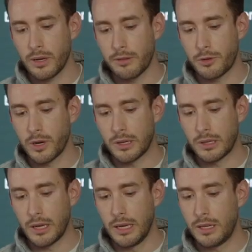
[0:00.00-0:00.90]
I've got
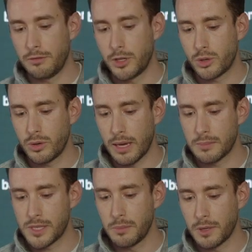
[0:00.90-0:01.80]
individual
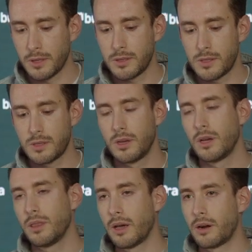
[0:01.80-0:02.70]
MCPs
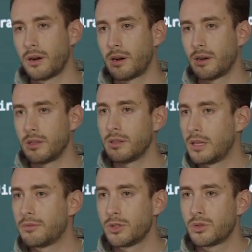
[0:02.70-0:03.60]
that are
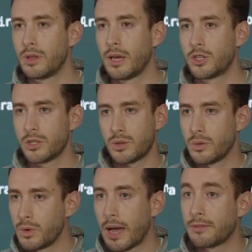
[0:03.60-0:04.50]
given to the agent, so it
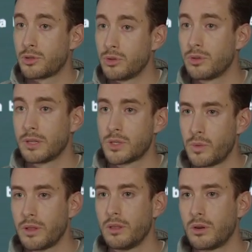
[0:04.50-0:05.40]
would have to do this
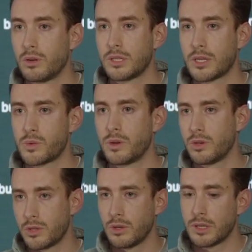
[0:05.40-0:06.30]
within the context window
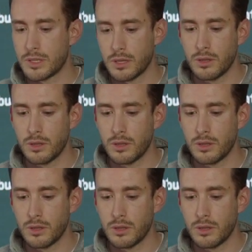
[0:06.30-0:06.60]
so you can see the